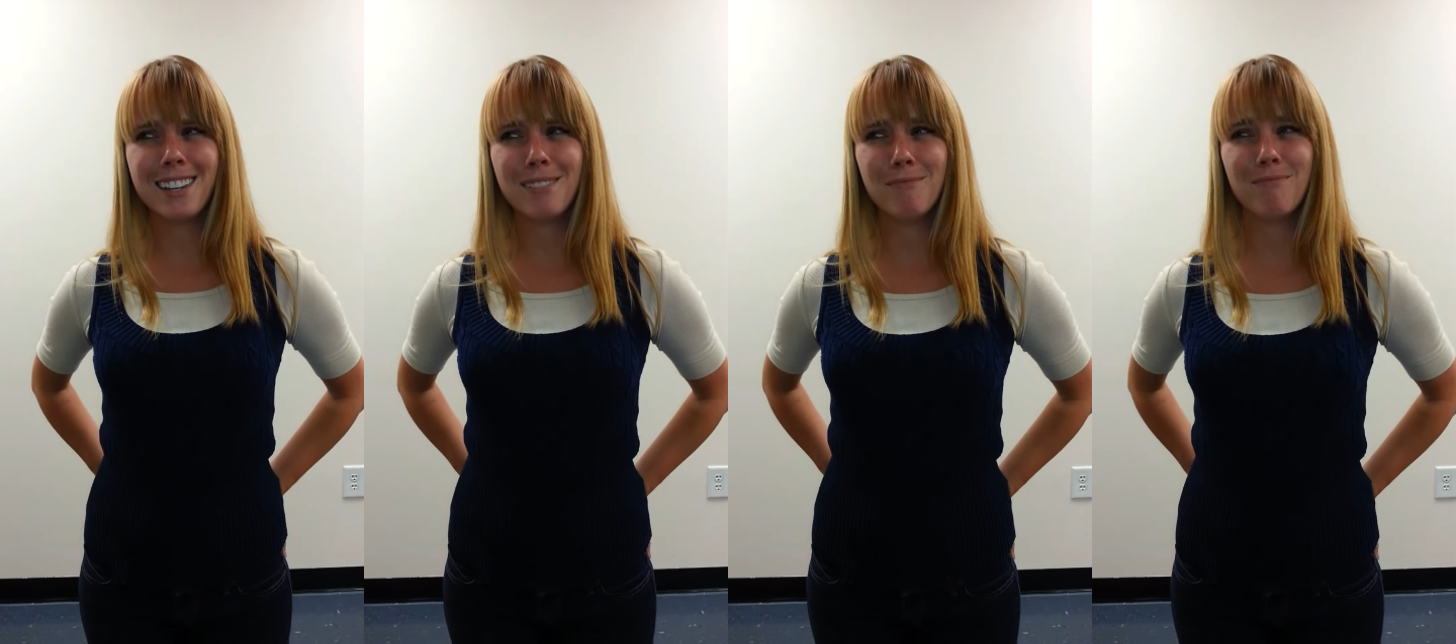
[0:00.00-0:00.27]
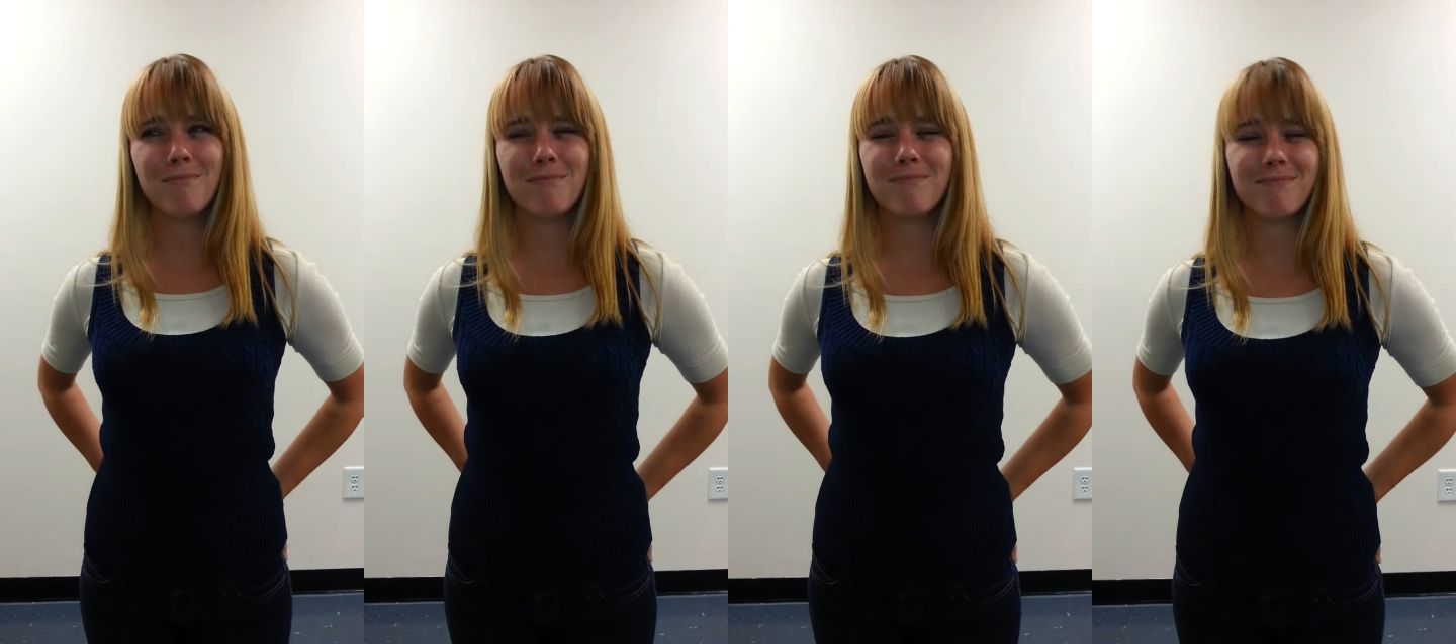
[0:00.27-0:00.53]

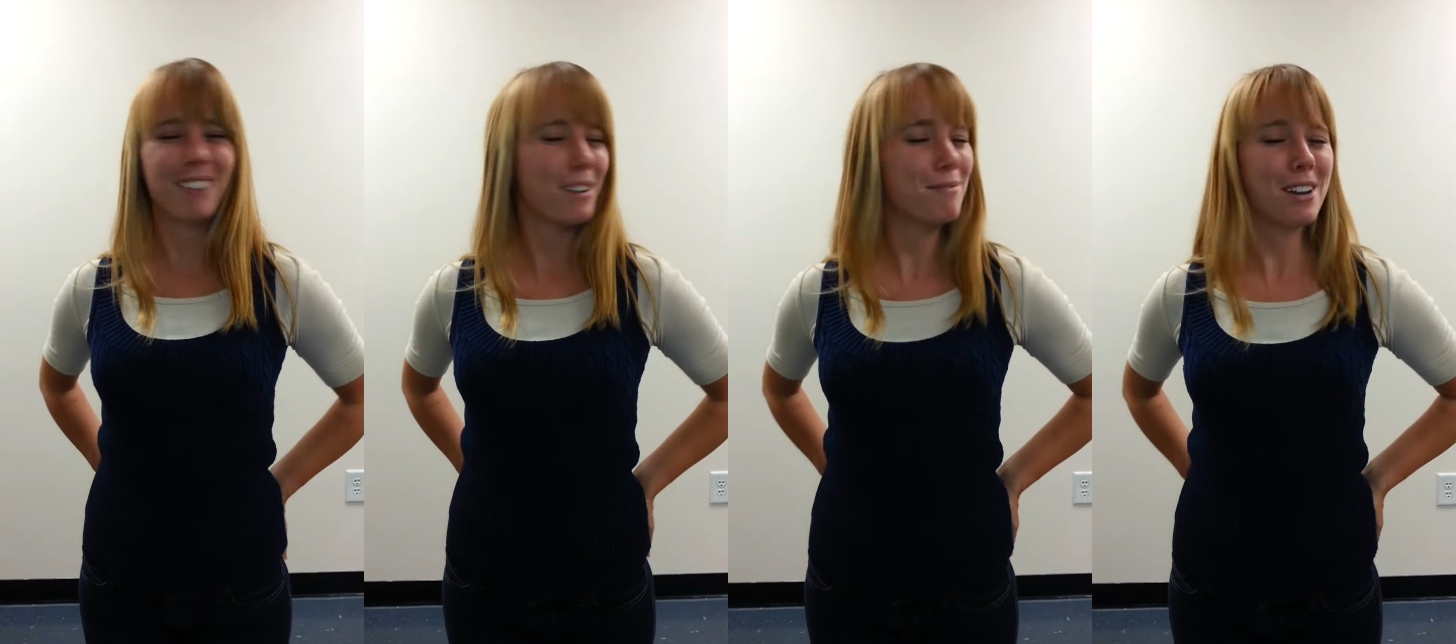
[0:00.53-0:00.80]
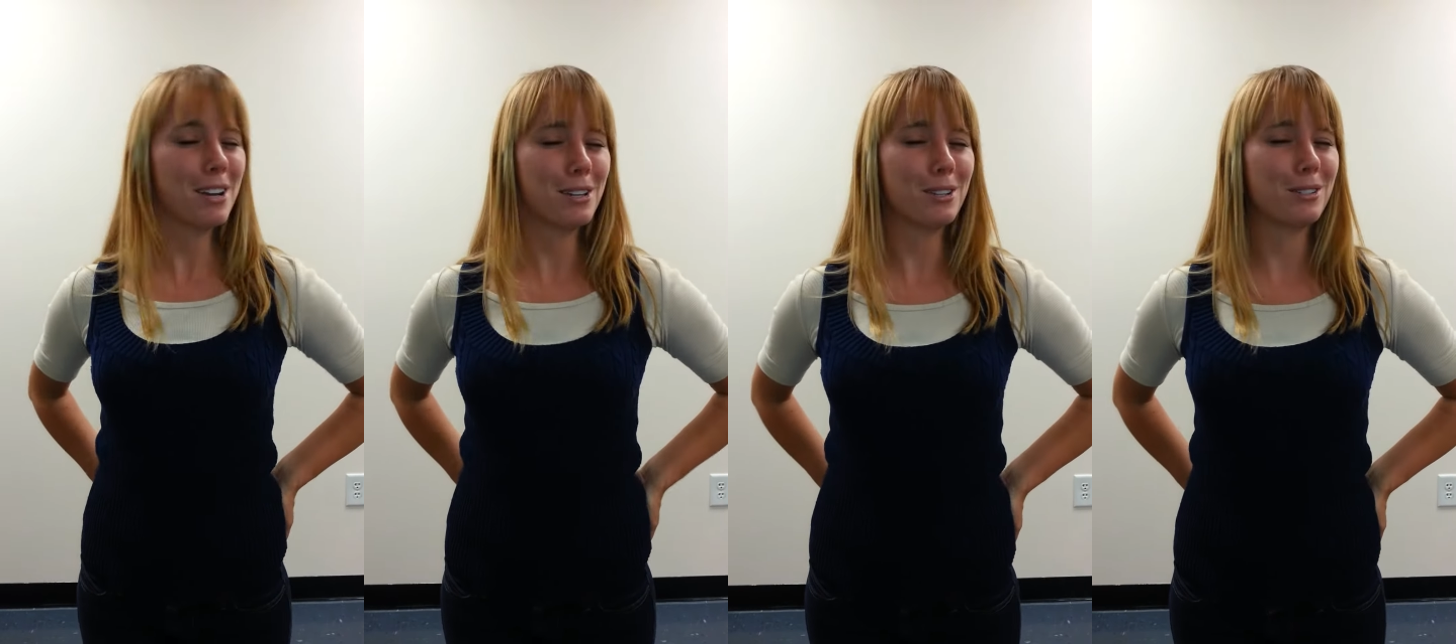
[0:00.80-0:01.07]
um I'm
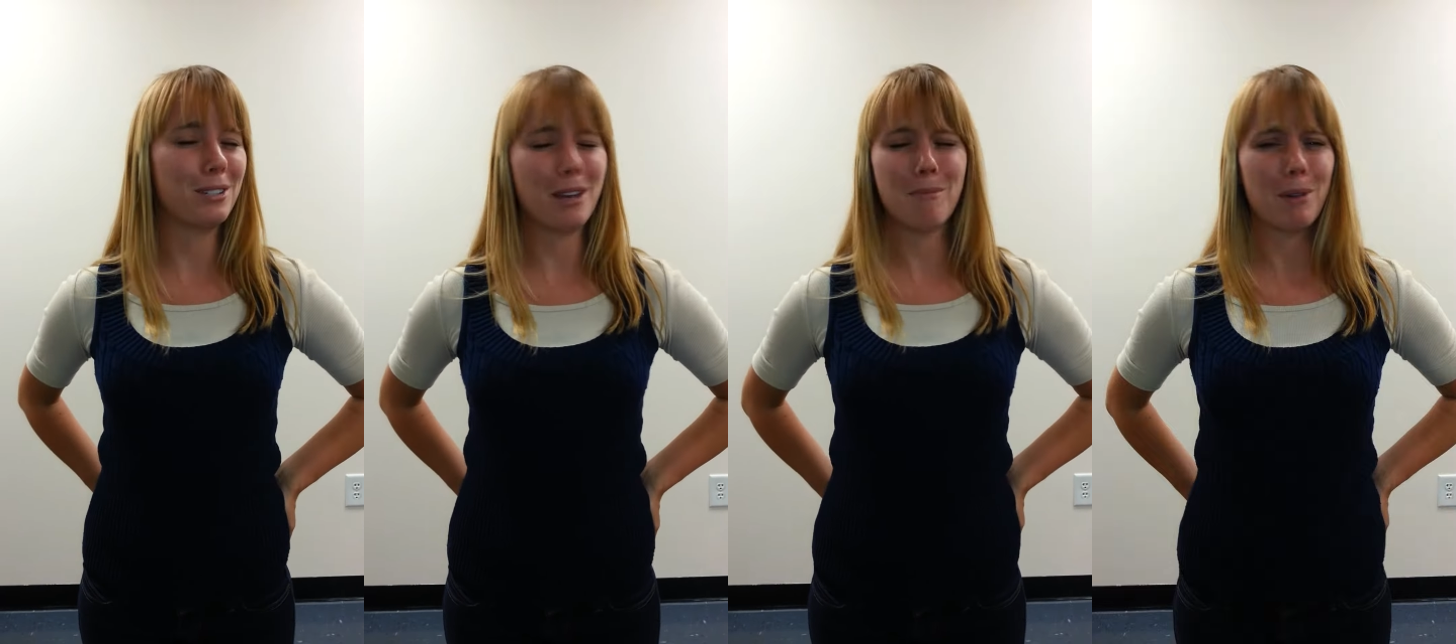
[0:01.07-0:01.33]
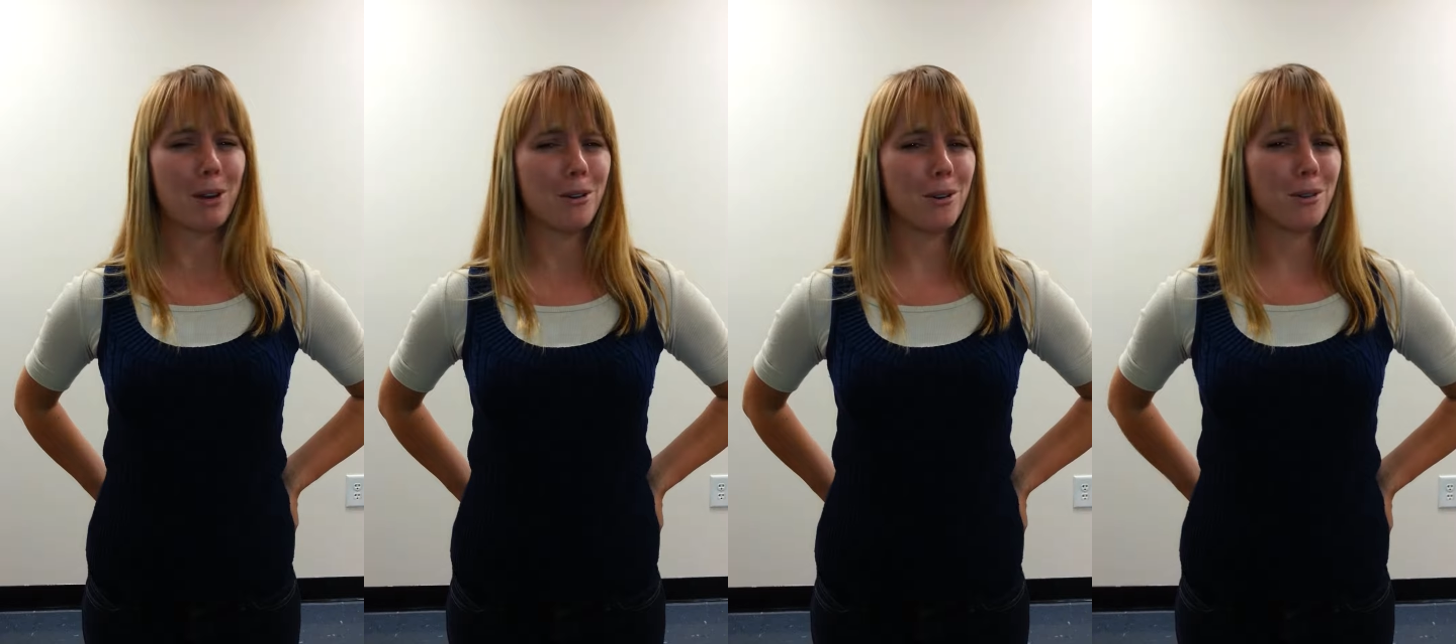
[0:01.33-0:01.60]
not your
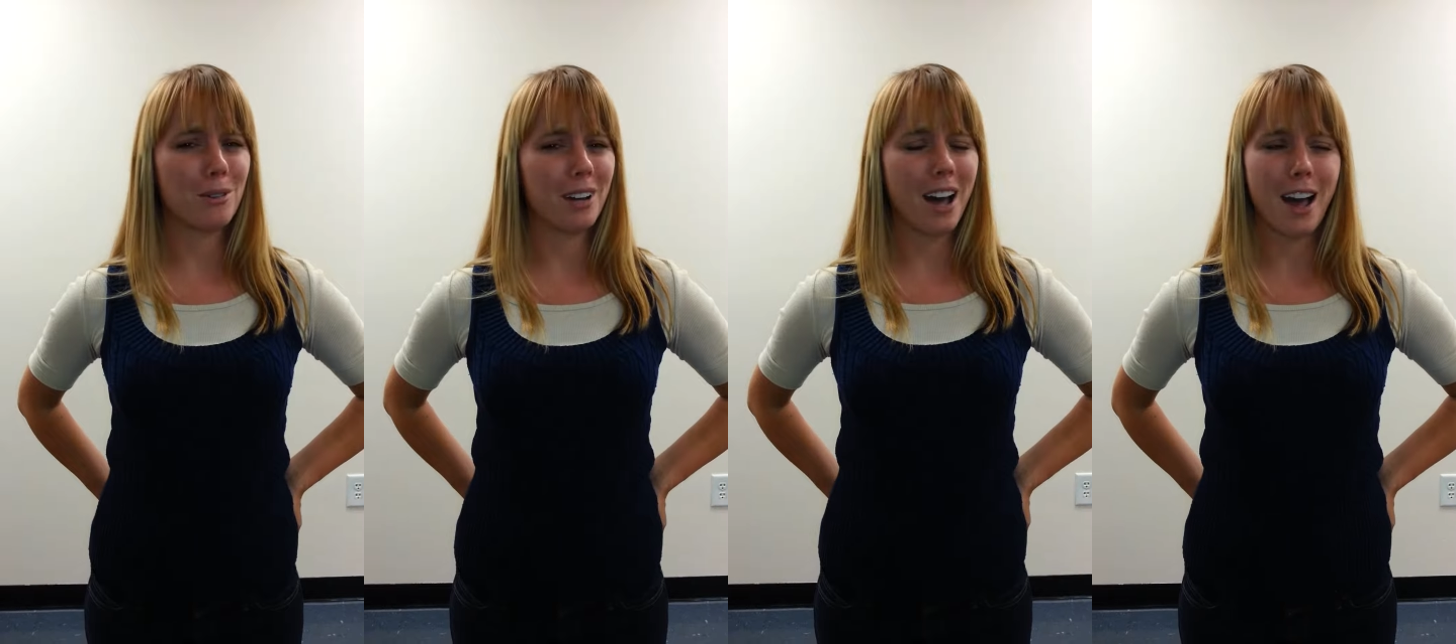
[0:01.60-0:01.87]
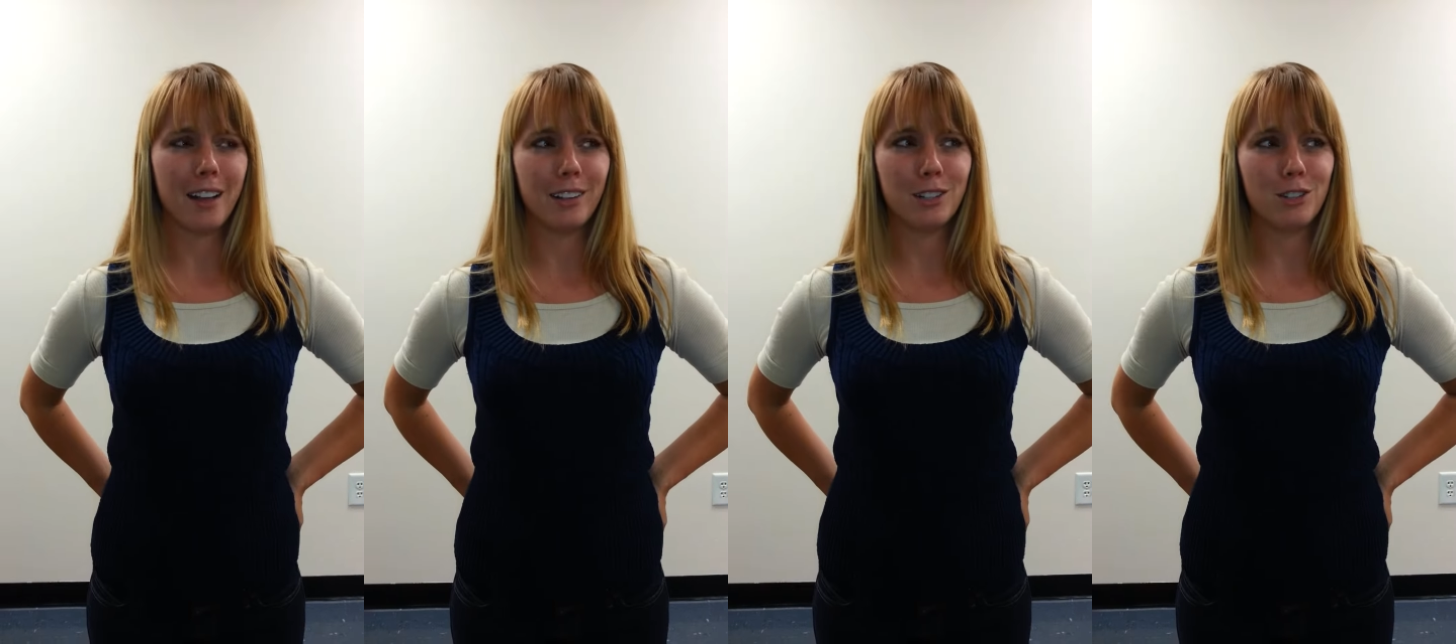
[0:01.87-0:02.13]
typical
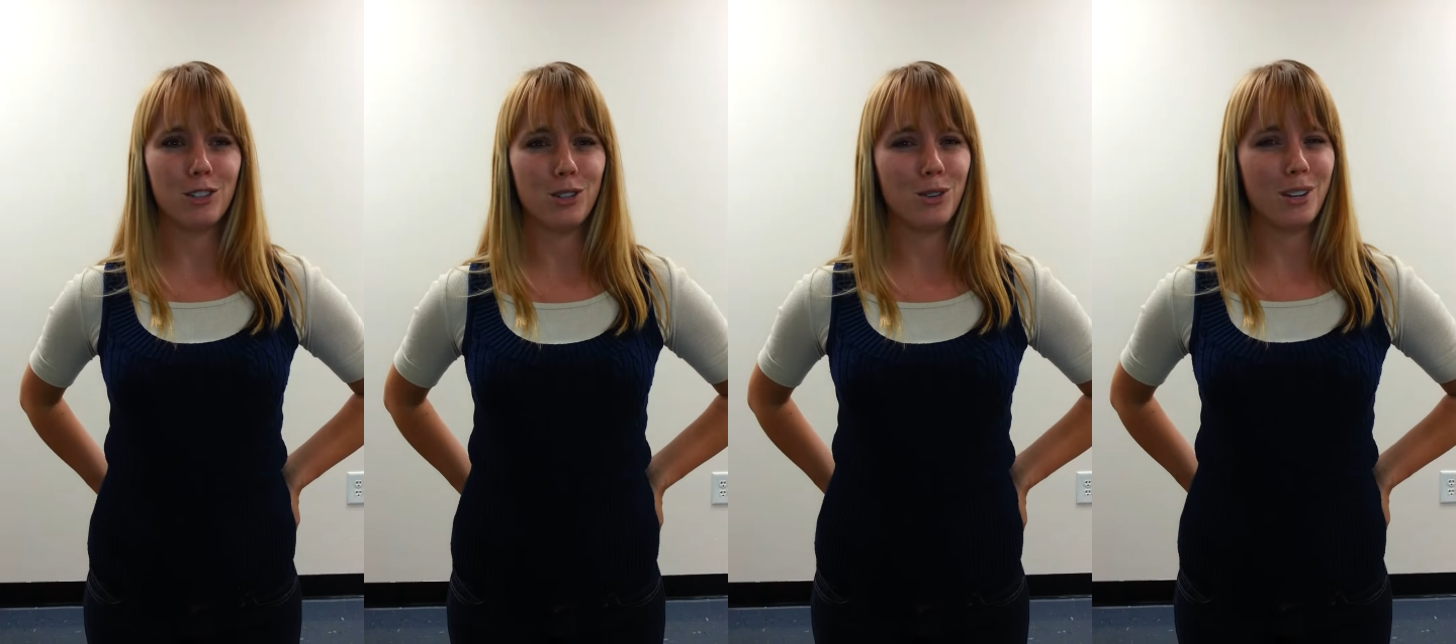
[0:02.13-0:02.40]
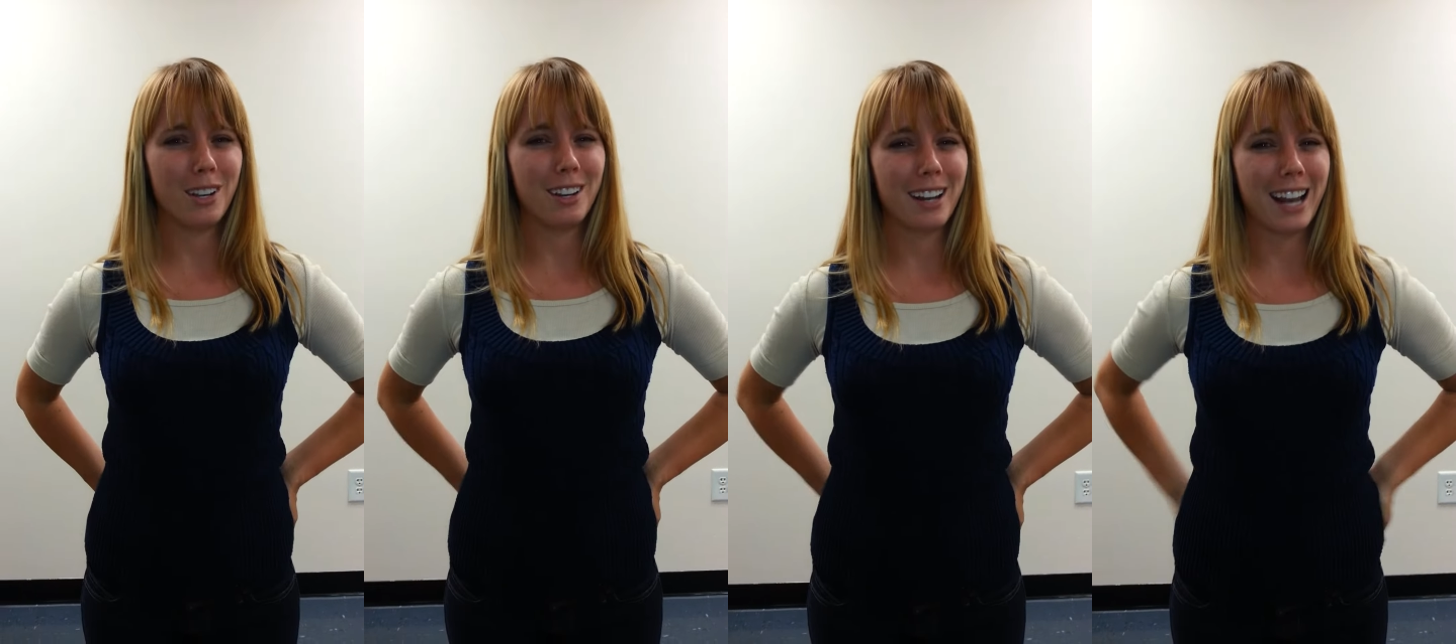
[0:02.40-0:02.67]
college
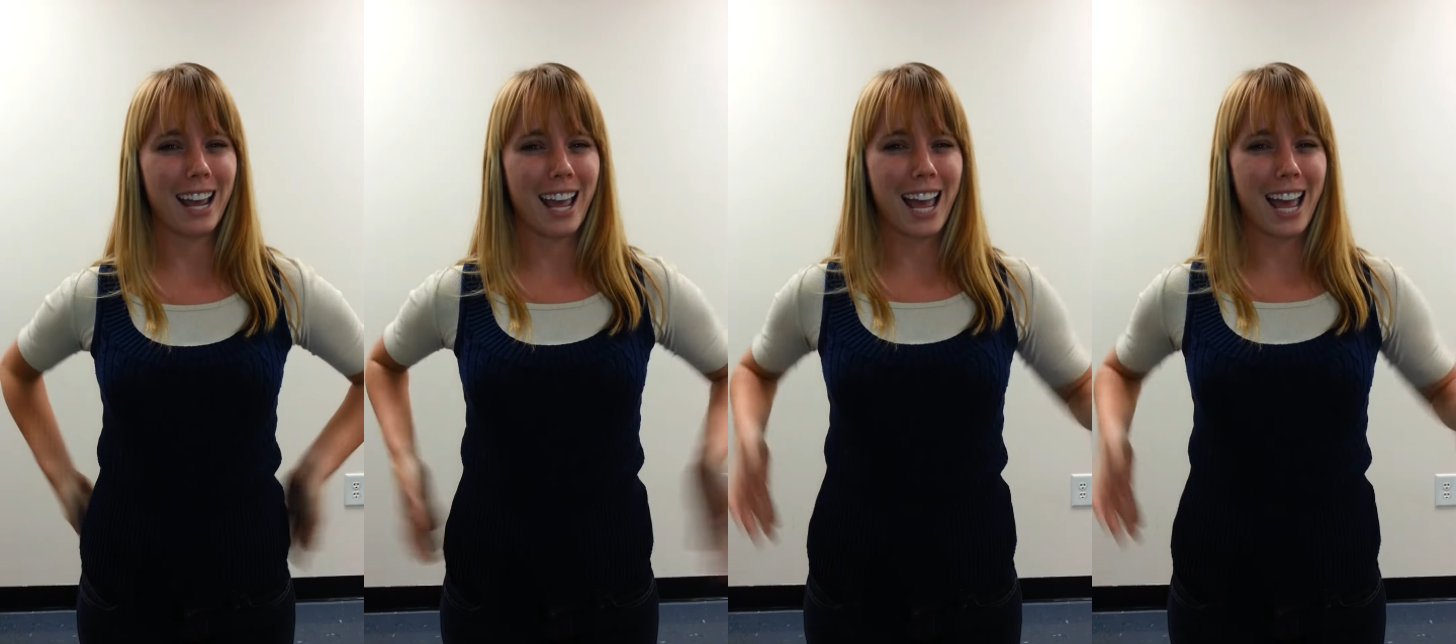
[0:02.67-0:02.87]
student.